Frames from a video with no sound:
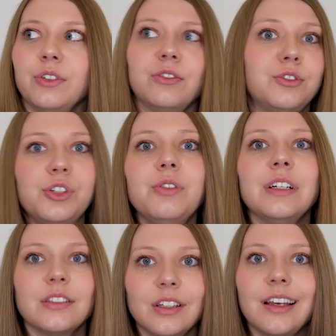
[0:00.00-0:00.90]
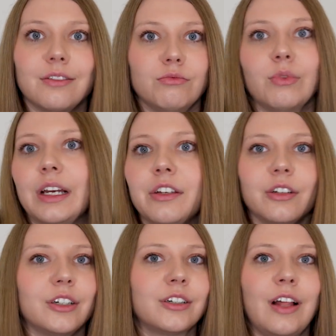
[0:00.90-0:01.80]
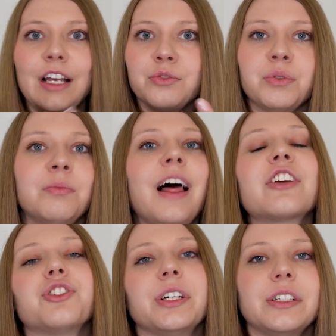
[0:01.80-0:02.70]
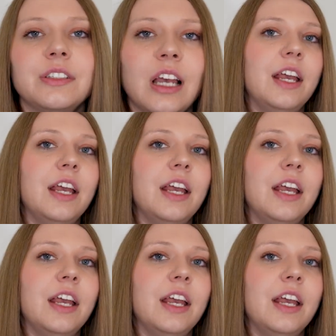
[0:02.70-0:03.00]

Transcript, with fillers: for students, like regular classroom lectures,